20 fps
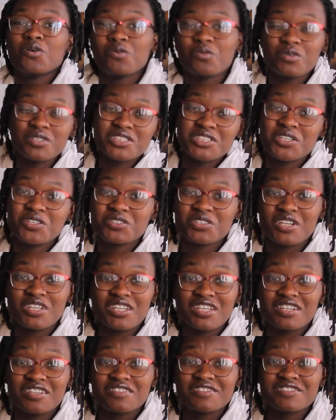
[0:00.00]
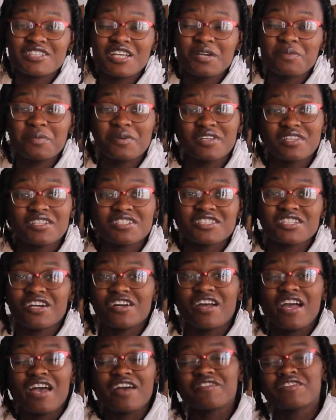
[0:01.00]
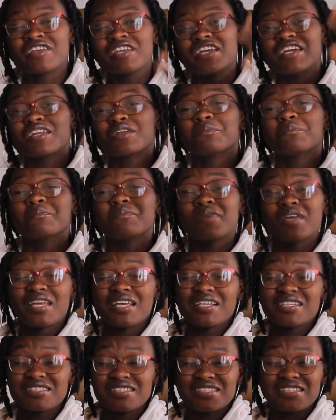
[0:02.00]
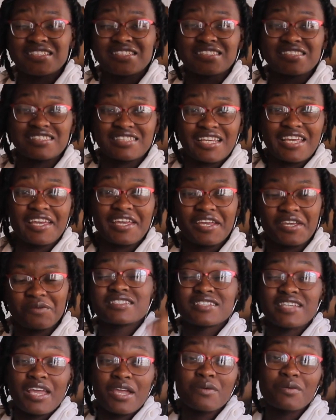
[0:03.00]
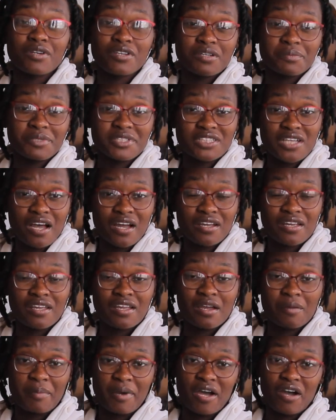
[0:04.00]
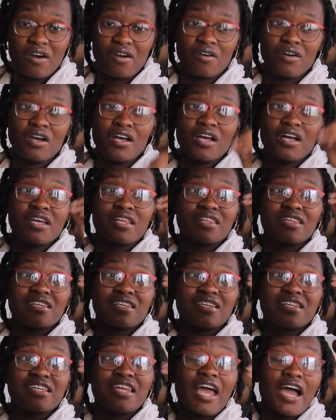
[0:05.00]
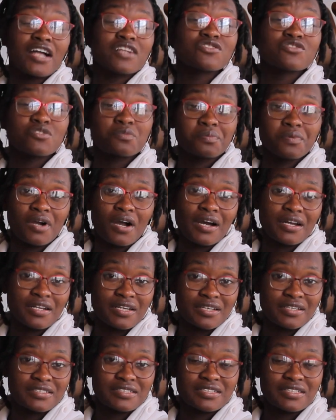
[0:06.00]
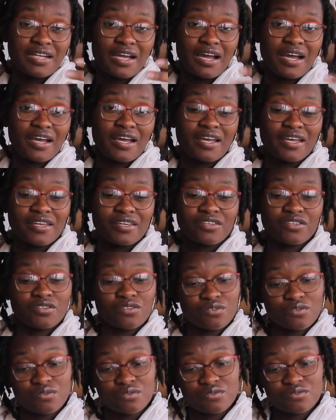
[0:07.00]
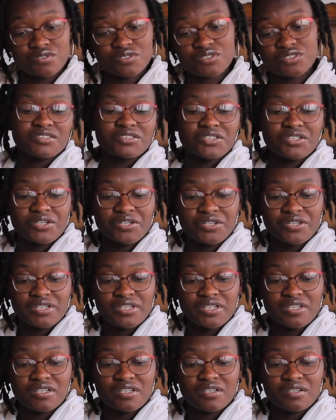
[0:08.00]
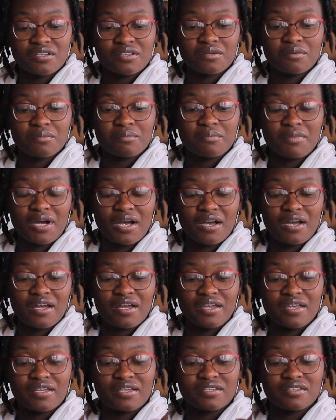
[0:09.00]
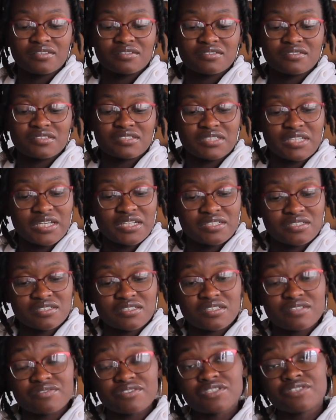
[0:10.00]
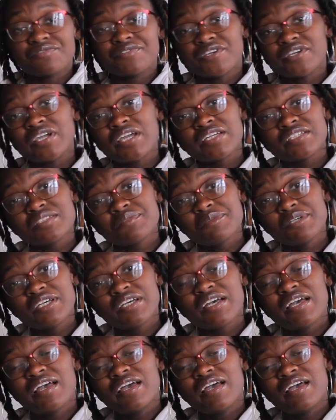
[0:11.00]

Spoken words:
What's going on, loves? I pray that y'all are having an amazing day. Today we're going to be talking about the natural products that I use during my stages of severe eczema